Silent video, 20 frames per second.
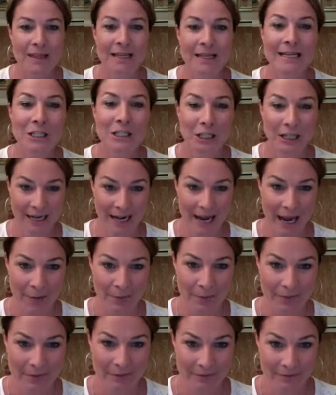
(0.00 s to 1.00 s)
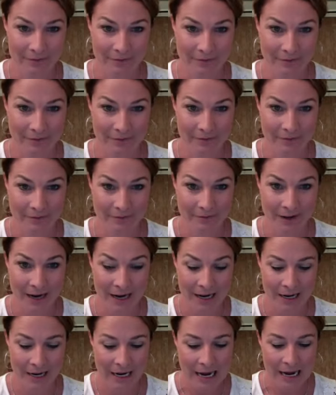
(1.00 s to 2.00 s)
Then he took a nap,
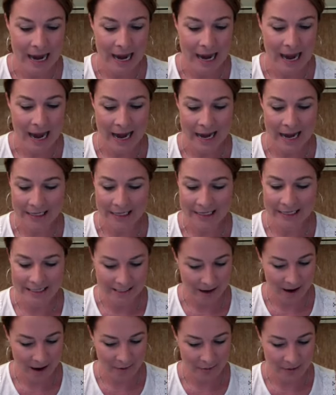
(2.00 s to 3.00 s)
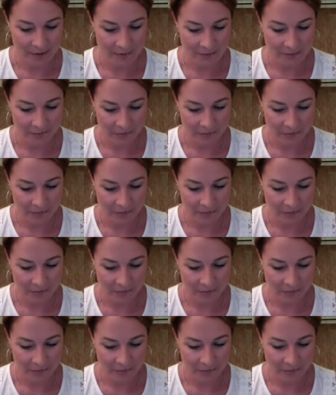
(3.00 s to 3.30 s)
right? And he stopped.